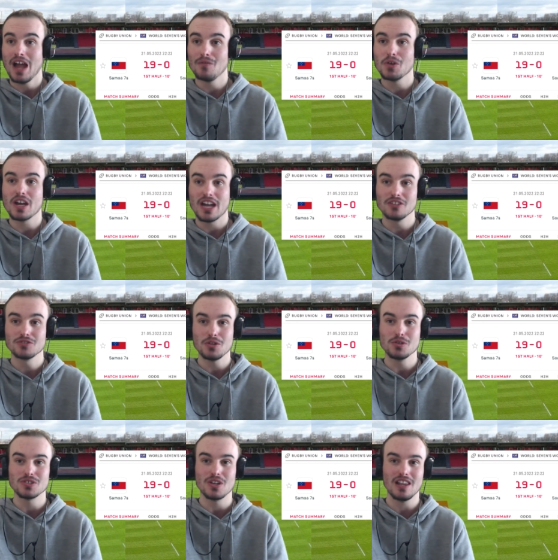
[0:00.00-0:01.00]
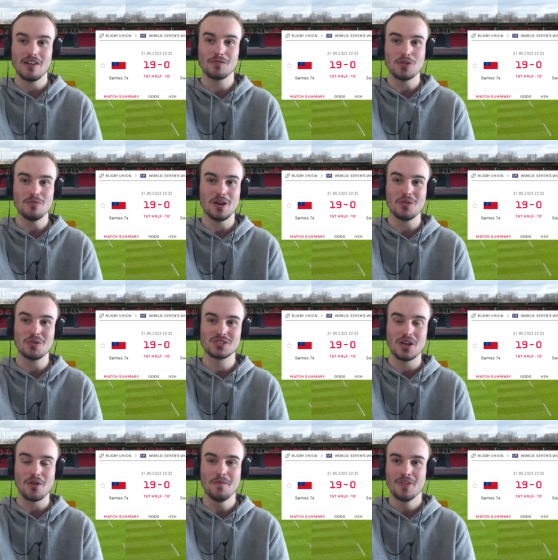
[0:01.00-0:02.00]
for your country. Also, love you, Mo.
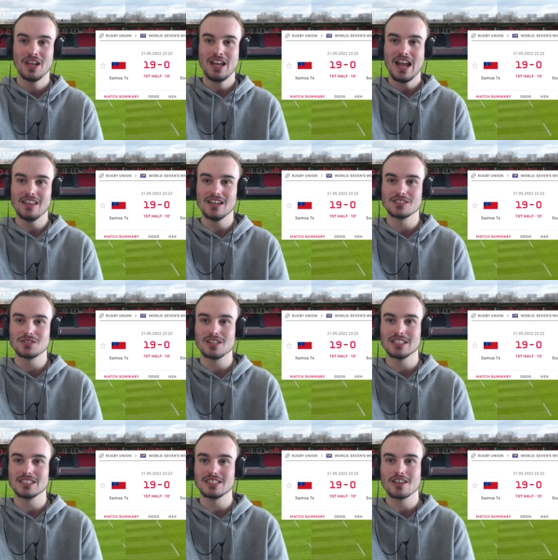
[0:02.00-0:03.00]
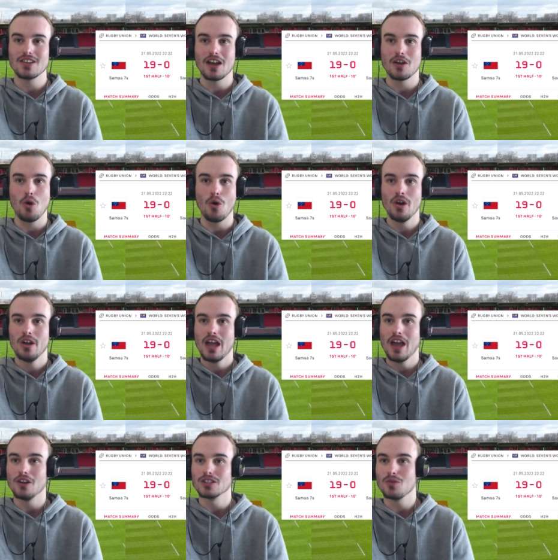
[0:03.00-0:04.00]
So, and as I says, Isako
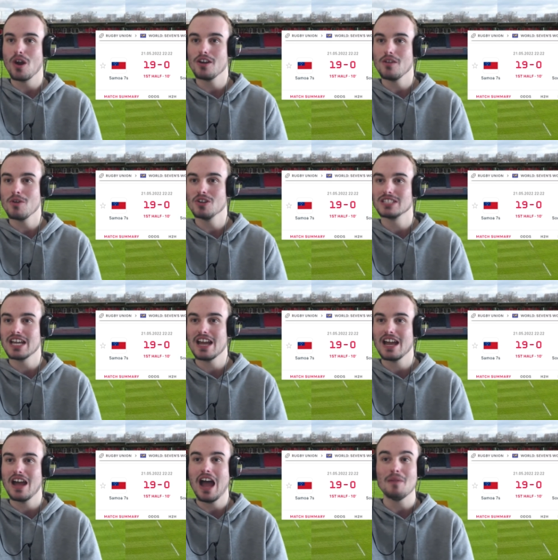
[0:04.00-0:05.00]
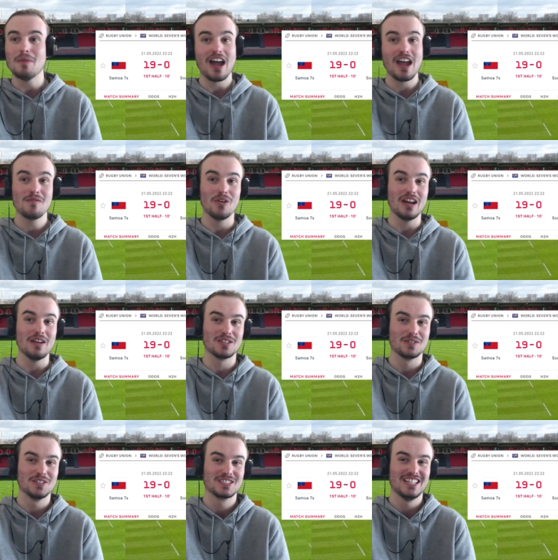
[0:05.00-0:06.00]
And also, right, no mods here. Behave or
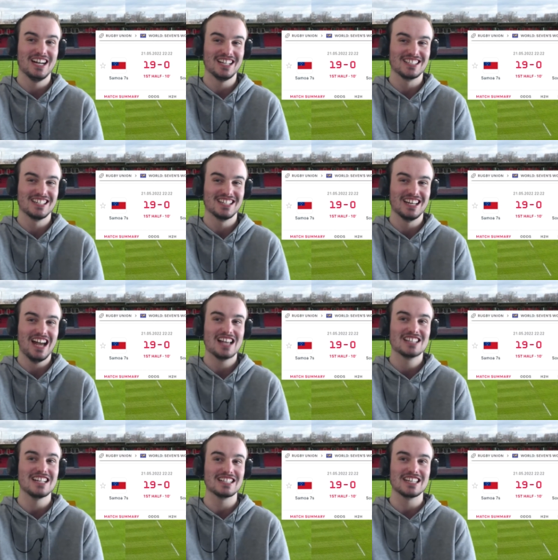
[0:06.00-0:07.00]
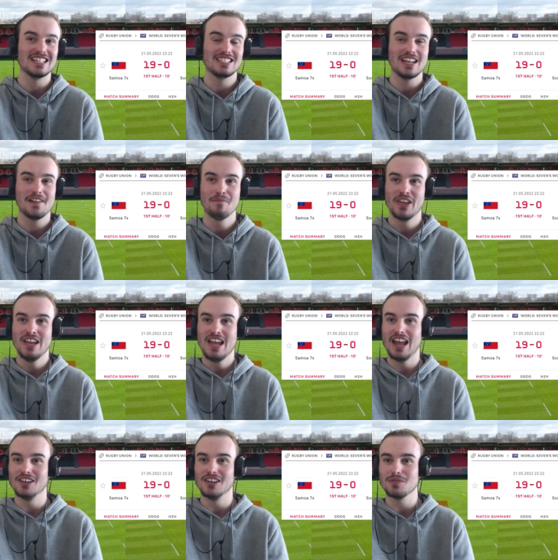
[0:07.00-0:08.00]
Hamish will start get you.
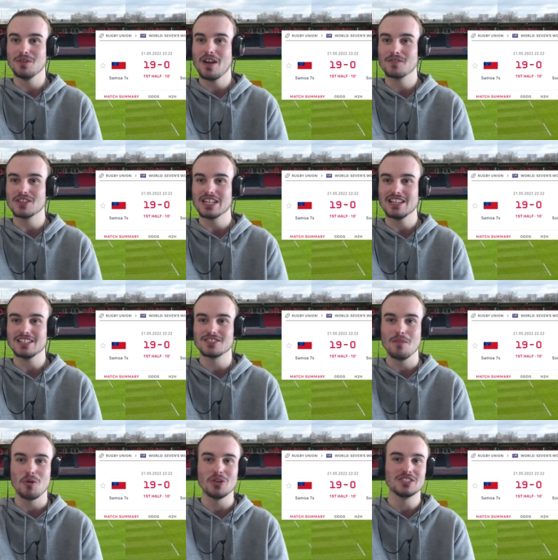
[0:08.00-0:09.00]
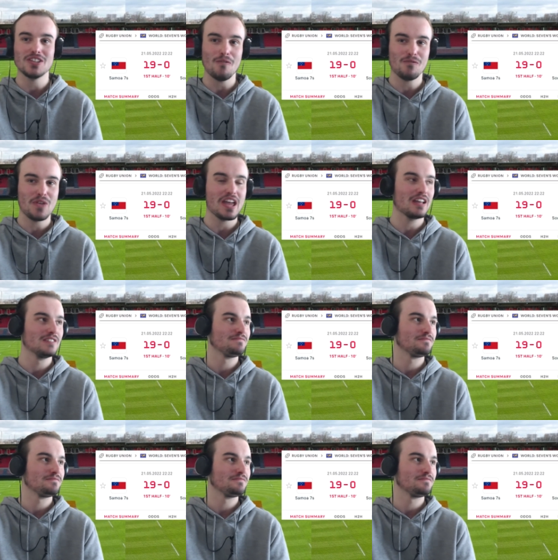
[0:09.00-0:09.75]
And also, we have got there. Let's go, boys. No fear.